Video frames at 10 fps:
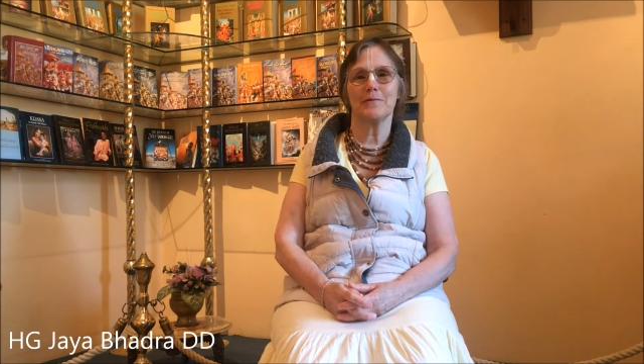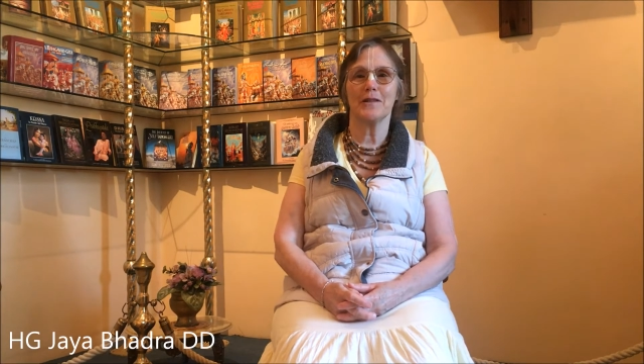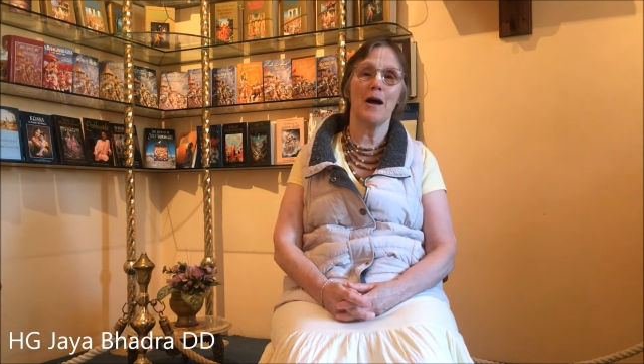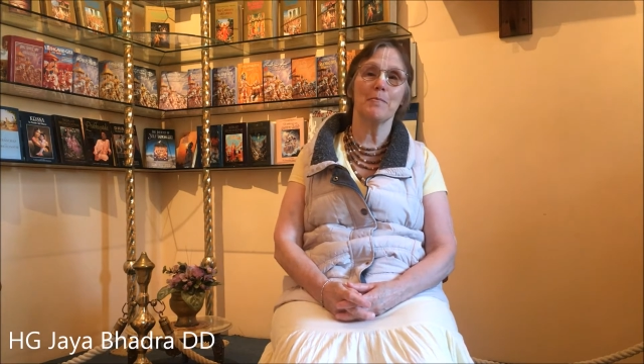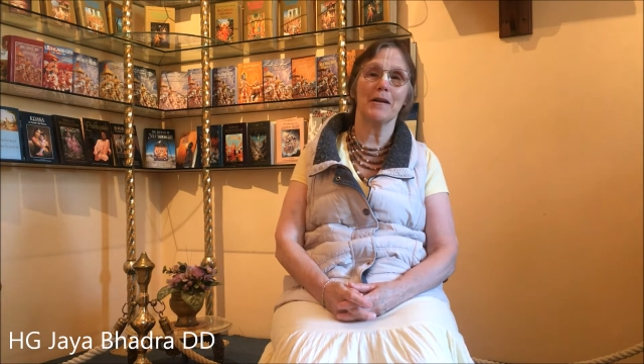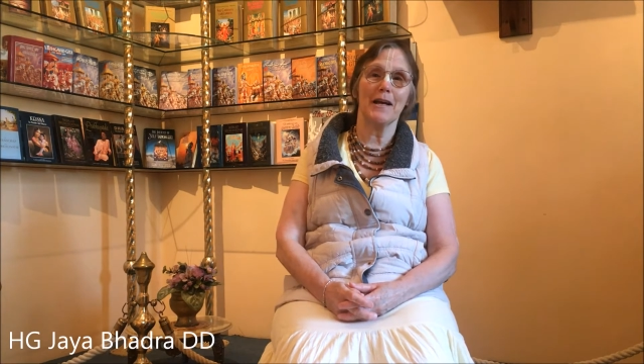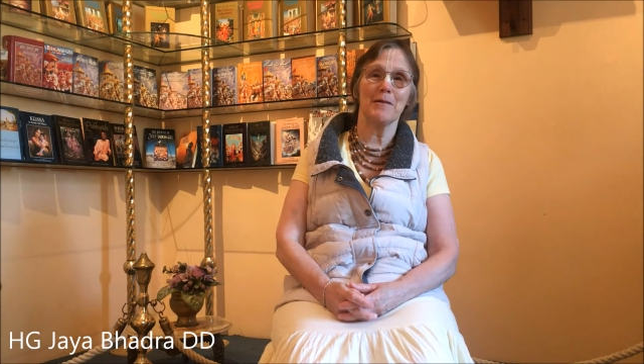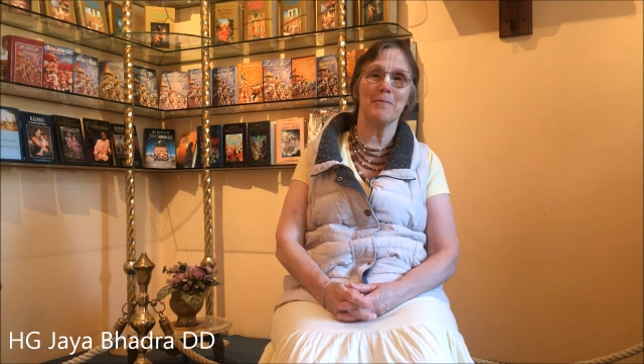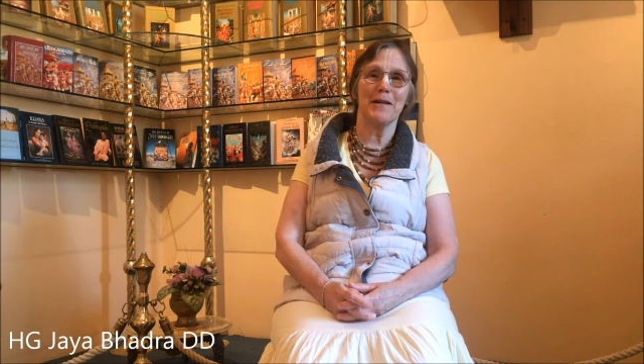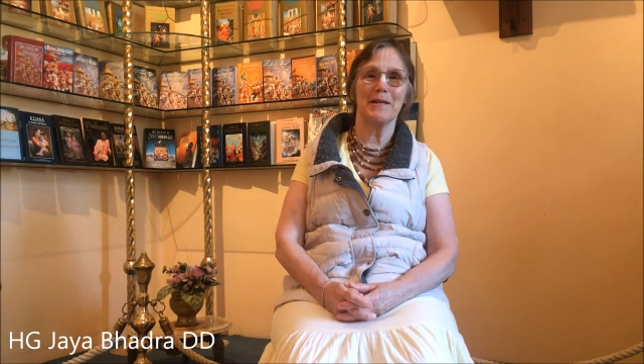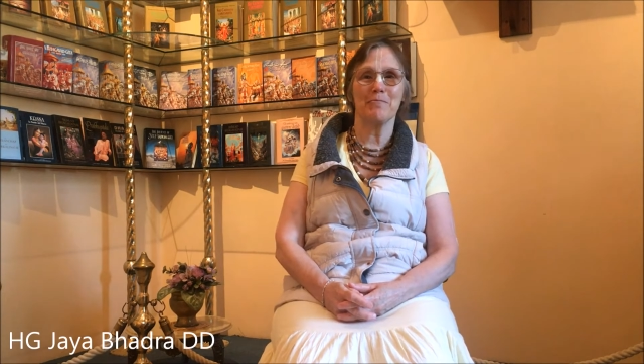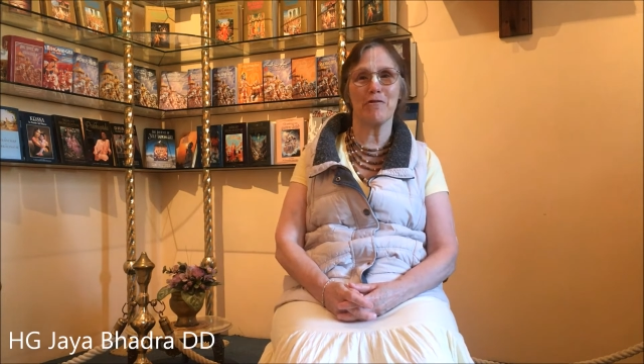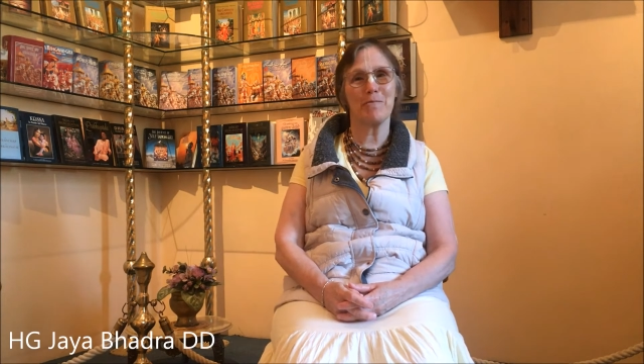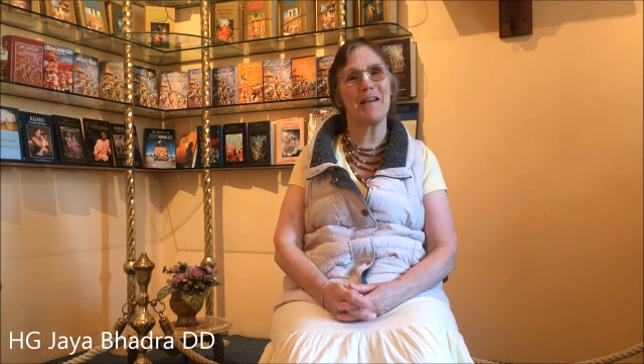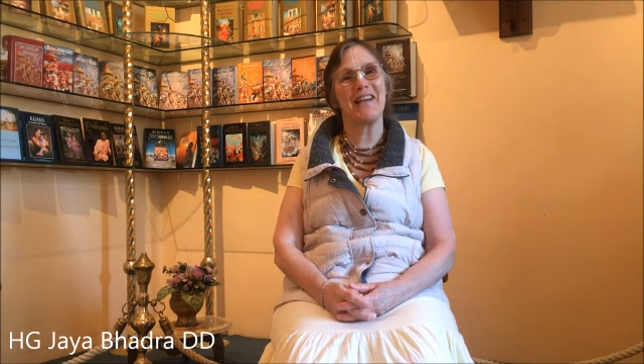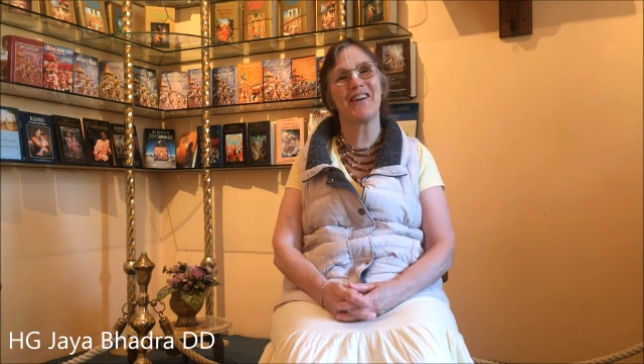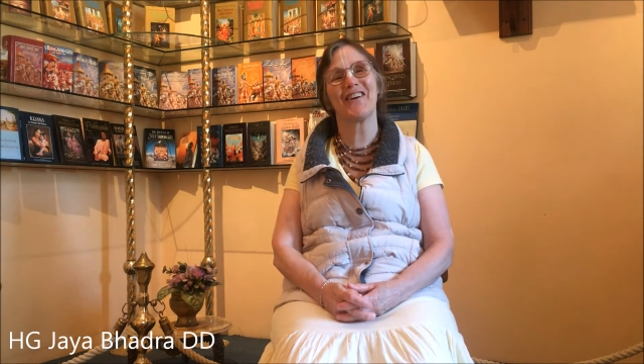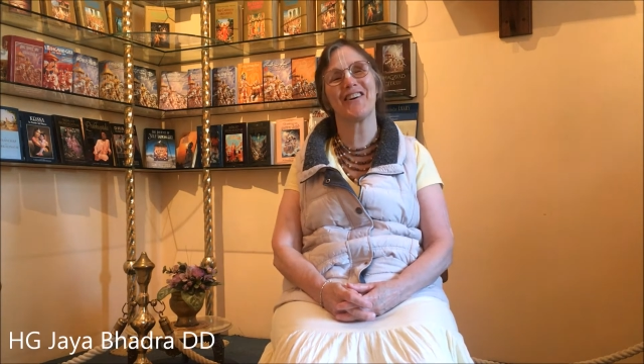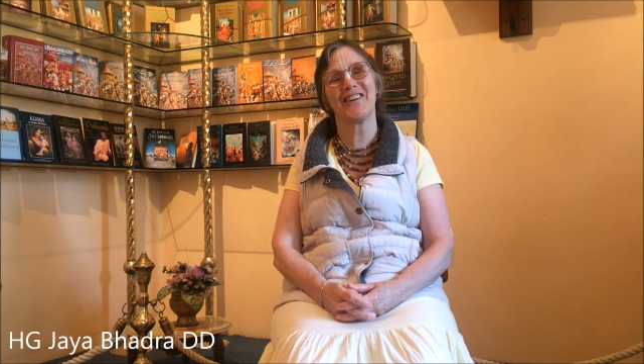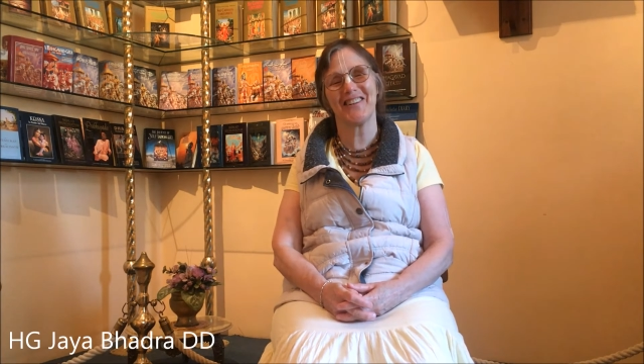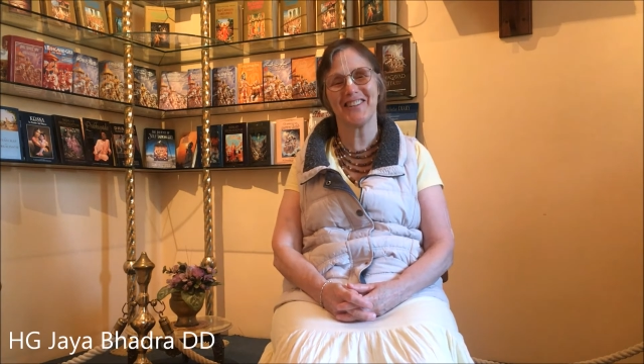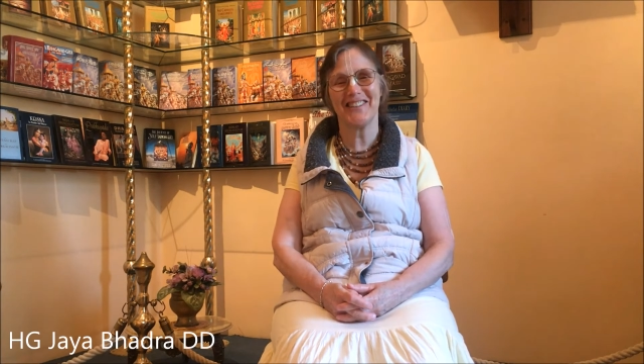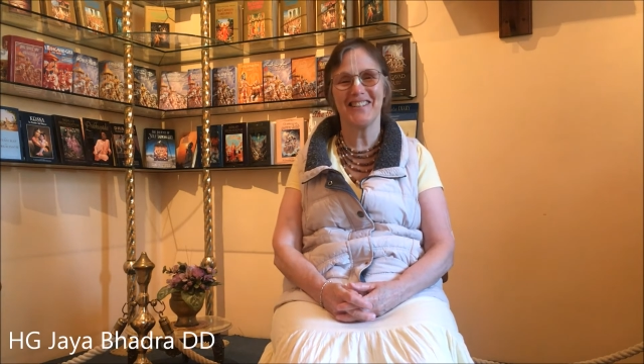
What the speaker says: to come and get me, bring me here.